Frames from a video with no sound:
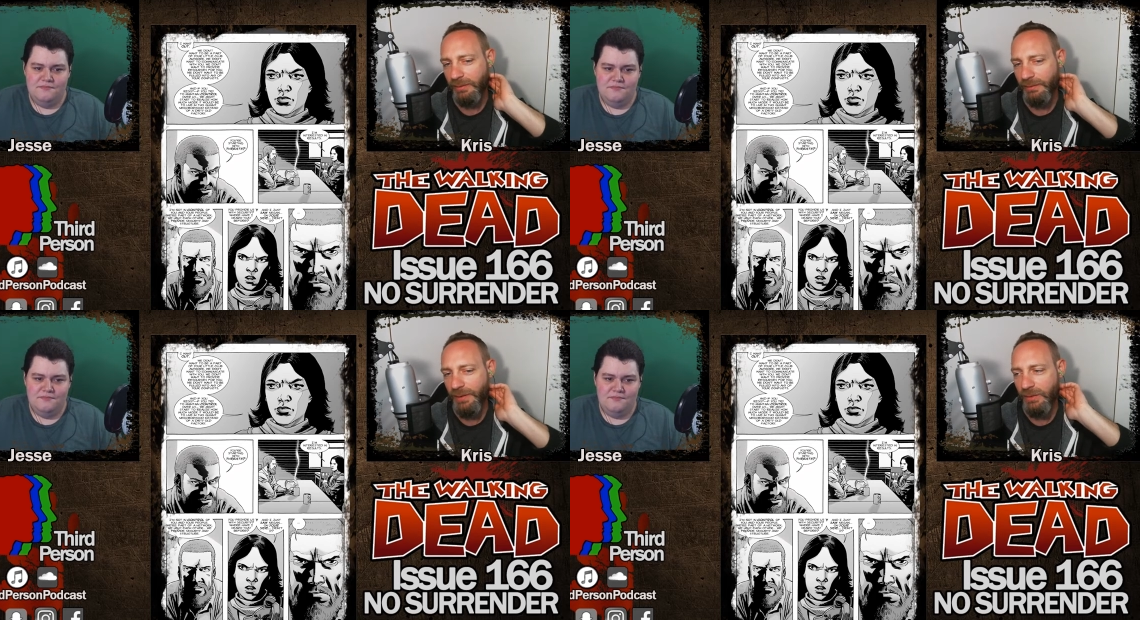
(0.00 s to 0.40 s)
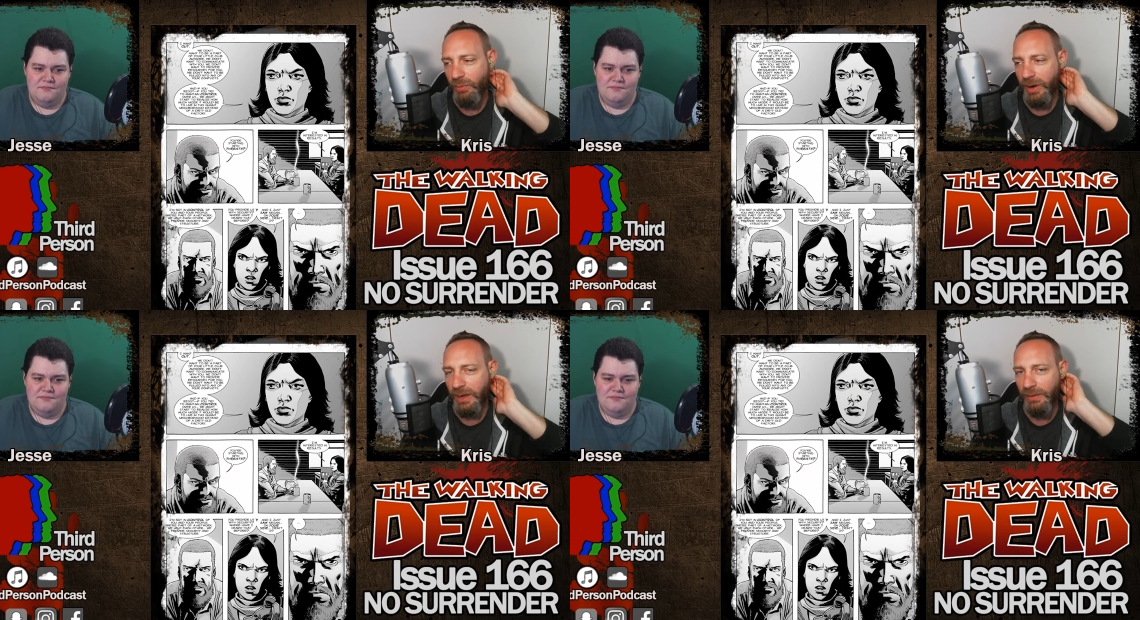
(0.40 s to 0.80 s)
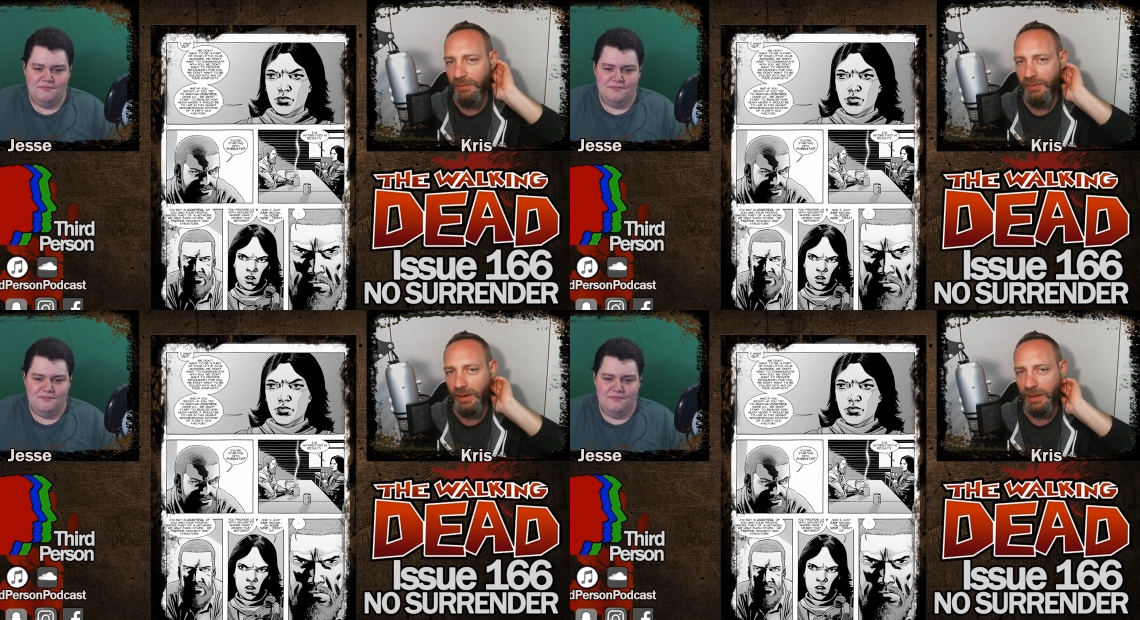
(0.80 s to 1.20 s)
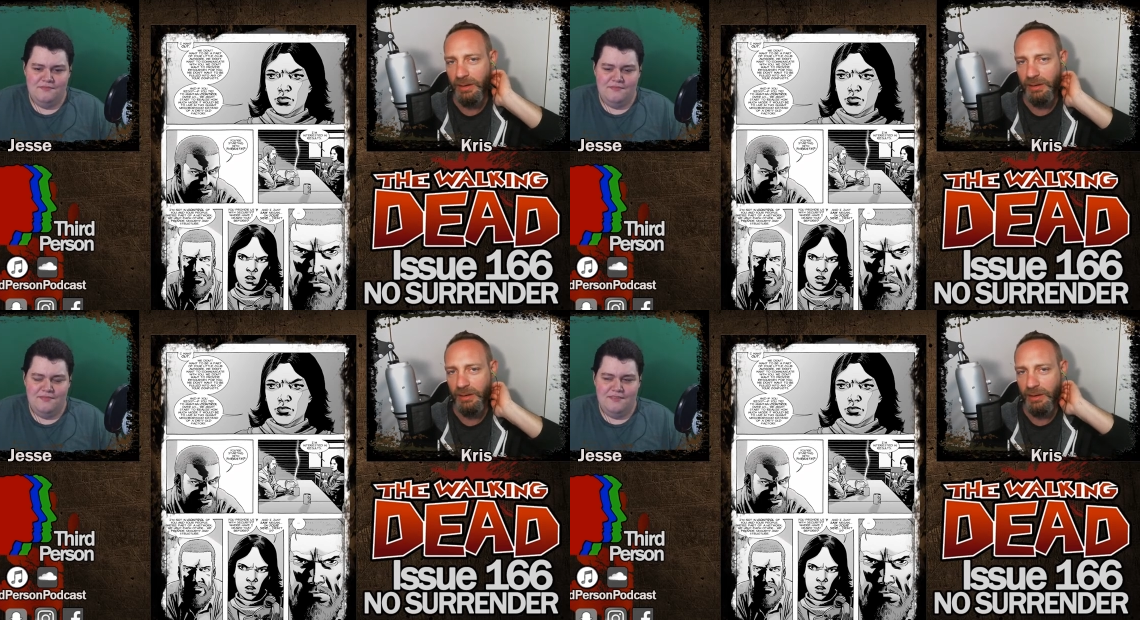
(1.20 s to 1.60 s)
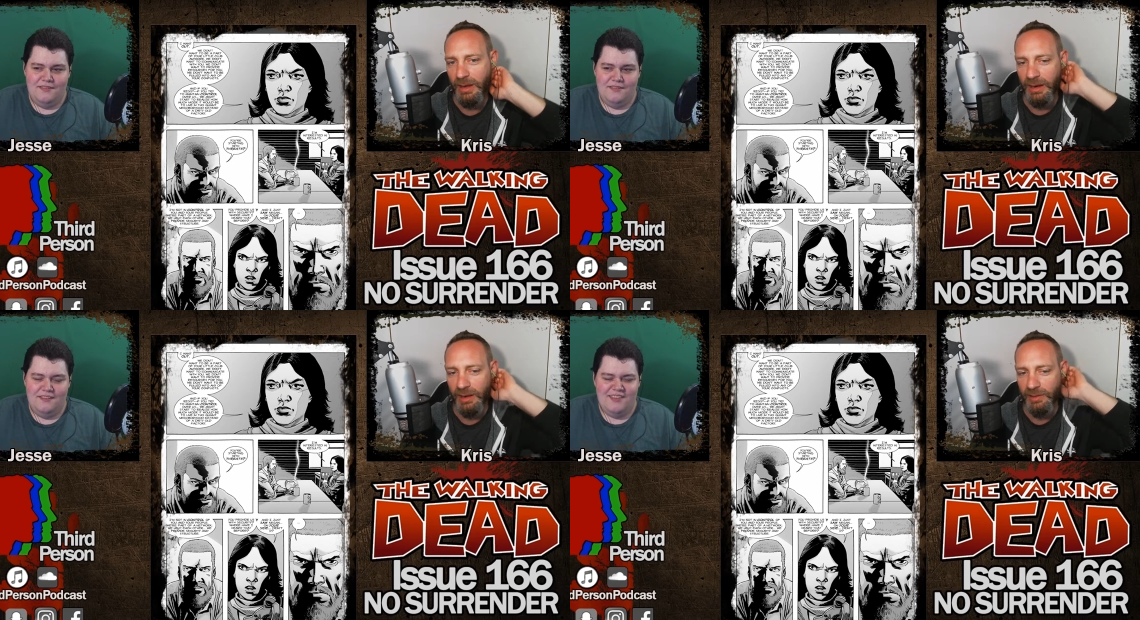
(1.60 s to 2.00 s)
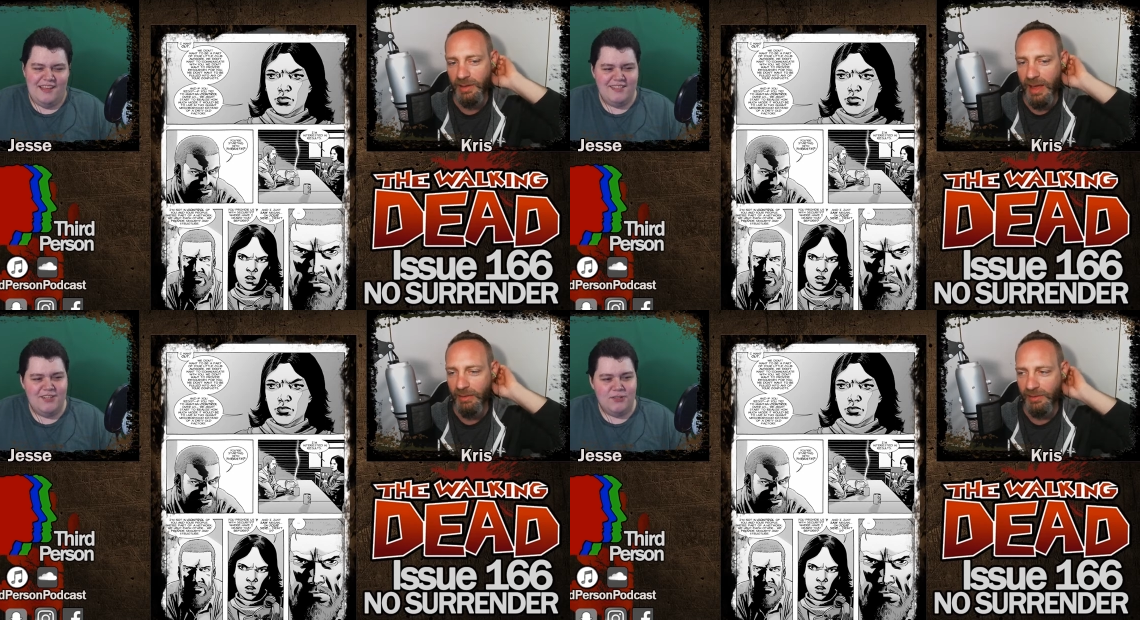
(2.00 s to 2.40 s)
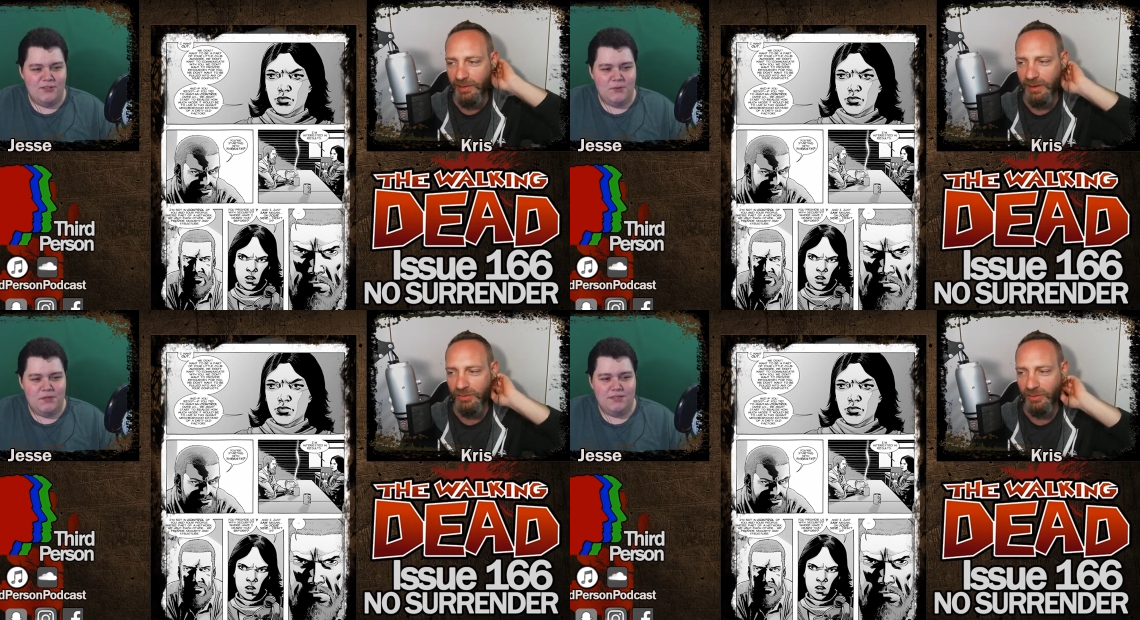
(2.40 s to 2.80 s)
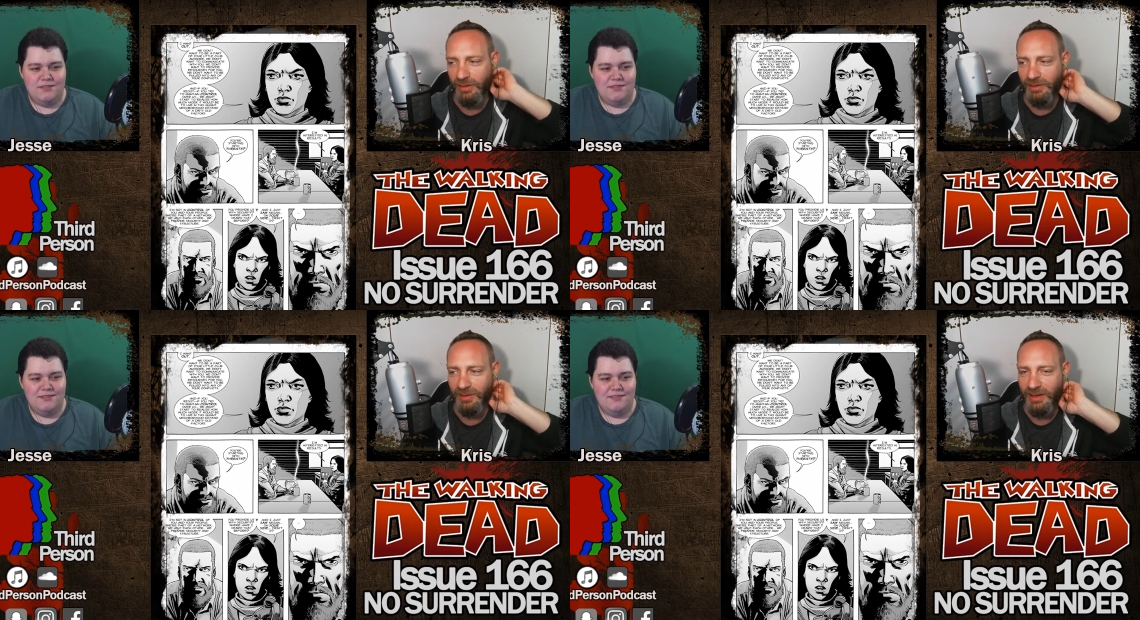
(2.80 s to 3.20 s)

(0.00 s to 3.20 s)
Speaker 1: fuck rick in the fucking that's a good question.